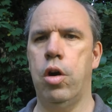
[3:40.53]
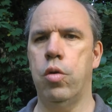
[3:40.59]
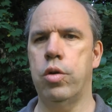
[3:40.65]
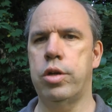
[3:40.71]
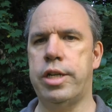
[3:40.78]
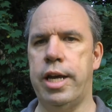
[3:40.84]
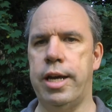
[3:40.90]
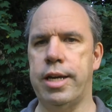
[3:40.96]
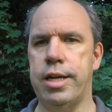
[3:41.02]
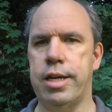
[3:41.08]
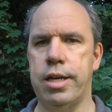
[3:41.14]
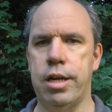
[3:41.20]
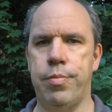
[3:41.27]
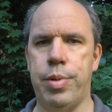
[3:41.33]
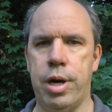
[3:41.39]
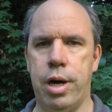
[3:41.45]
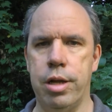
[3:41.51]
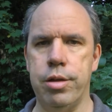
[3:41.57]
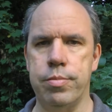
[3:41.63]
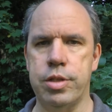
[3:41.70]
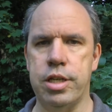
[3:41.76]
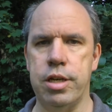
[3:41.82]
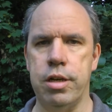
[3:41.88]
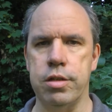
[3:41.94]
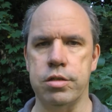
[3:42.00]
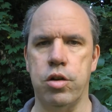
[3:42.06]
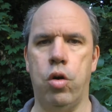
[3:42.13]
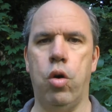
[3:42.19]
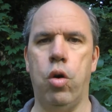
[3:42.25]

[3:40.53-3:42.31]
were taking it upon themselves,